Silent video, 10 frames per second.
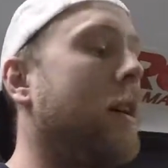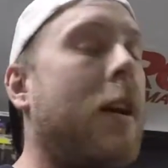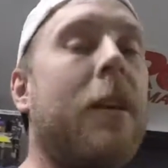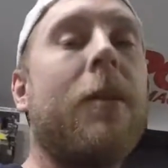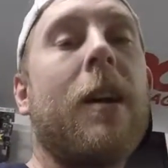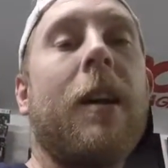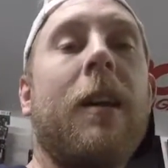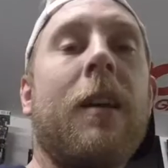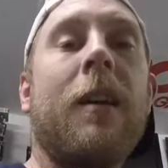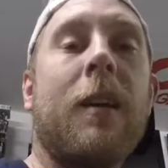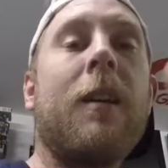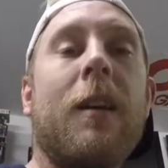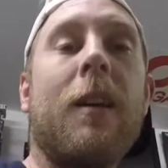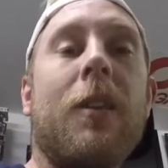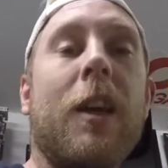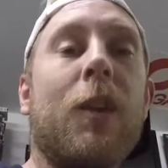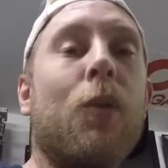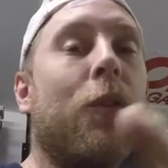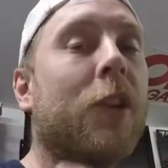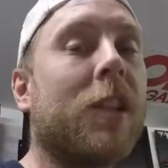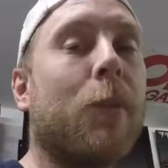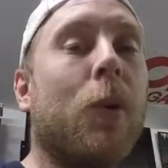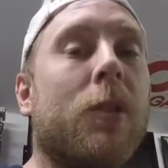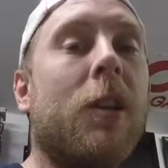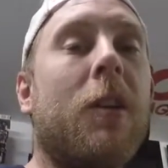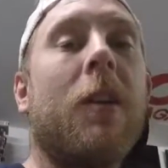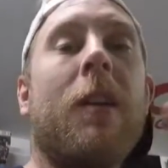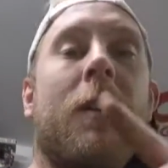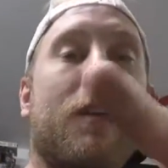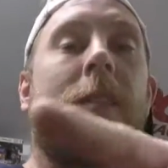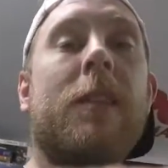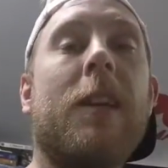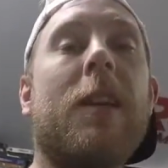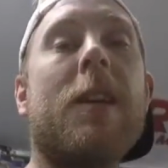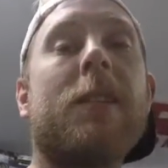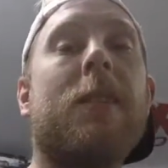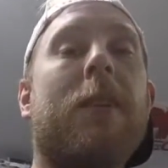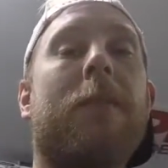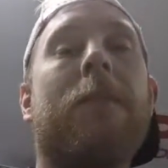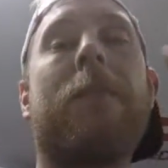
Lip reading: Anyway, thank you all for the support too. See you next time.